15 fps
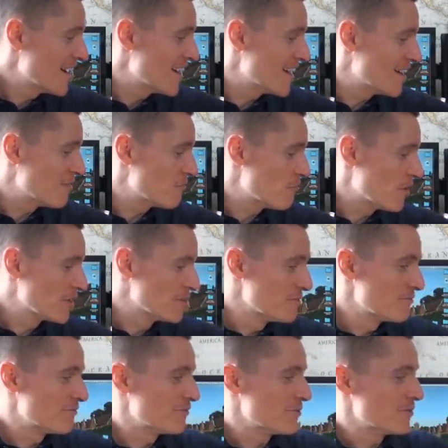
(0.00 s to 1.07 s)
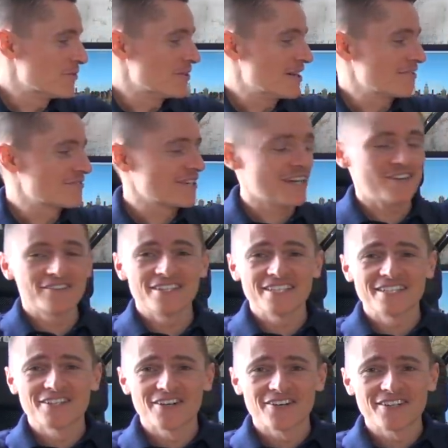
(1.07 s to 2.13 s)
104. I've
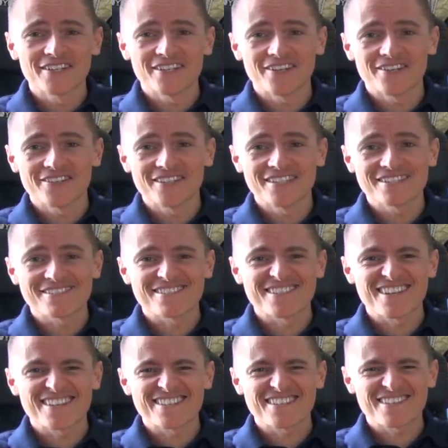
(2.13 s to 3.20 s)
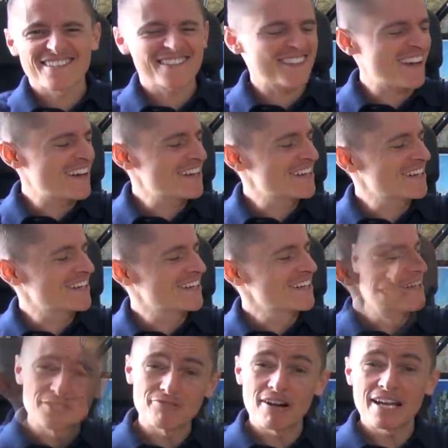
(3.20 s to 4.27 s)
currently got it on this stunning
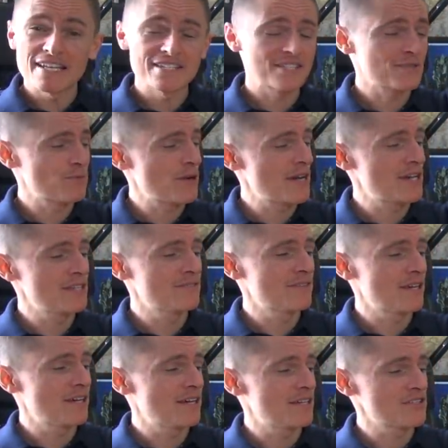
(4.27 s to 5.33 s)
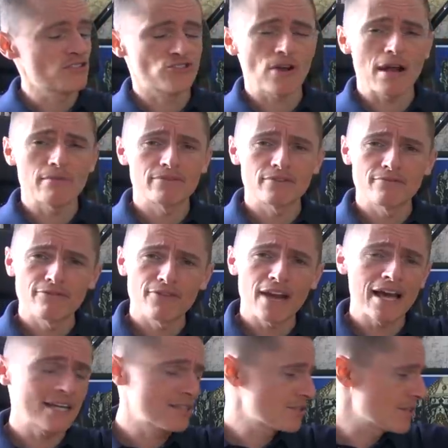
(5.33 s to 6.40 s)
gray suede strap from
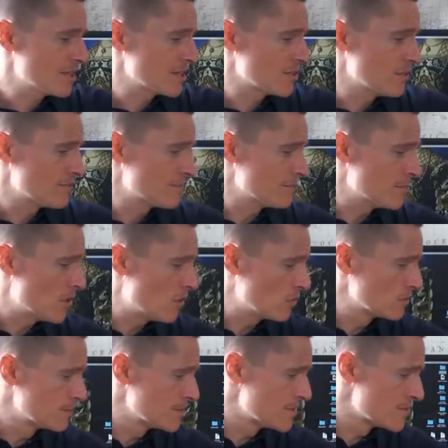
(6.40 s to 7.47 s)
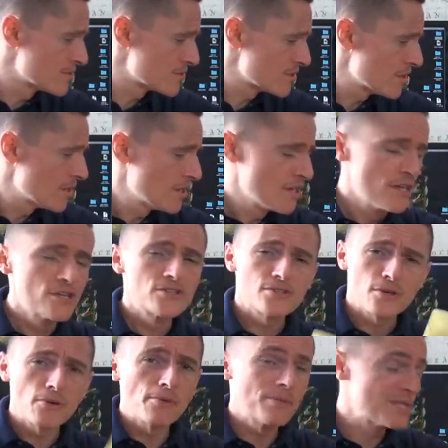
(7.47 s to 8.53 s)
Flacco that I got from Holbens.
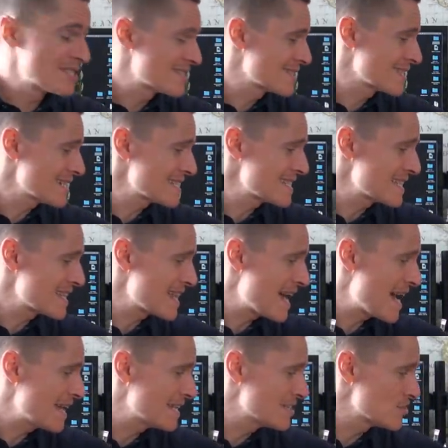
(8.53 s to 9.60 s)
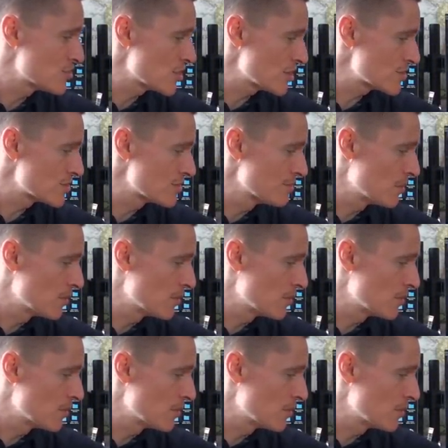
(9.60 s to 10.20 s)
So we'll be discussing that in just a